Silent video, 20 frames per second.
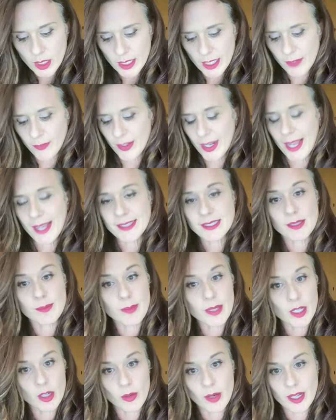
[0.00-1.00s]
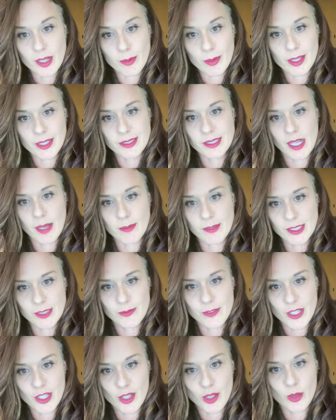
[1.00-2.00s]
if it hasn't been already by the time this
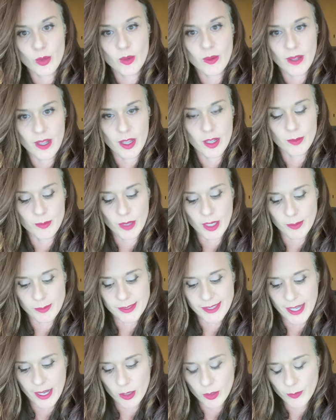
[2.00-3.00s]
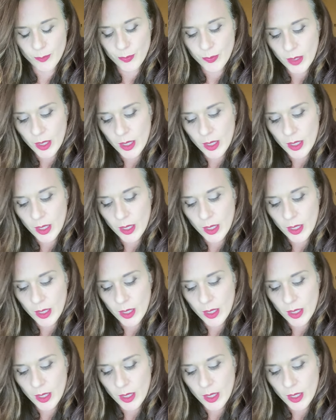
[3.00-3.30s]
video comes out.